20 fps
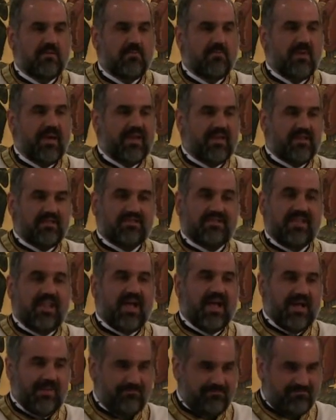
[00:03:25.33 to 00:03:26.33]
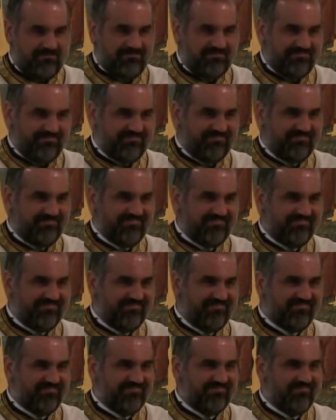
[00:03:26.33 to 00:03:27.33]
by Islam.
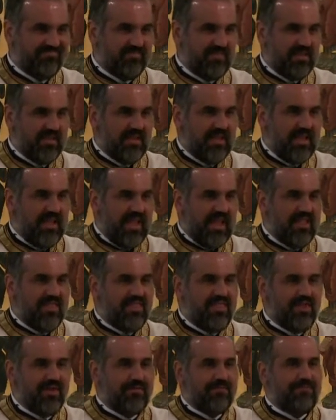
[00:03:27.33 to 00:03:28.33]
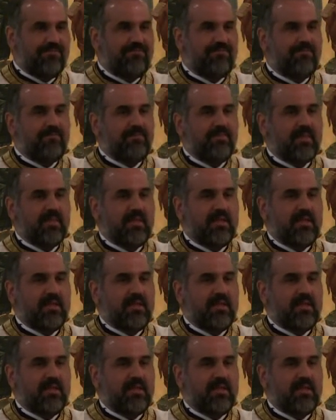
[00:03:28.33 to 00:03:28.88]
And therefore,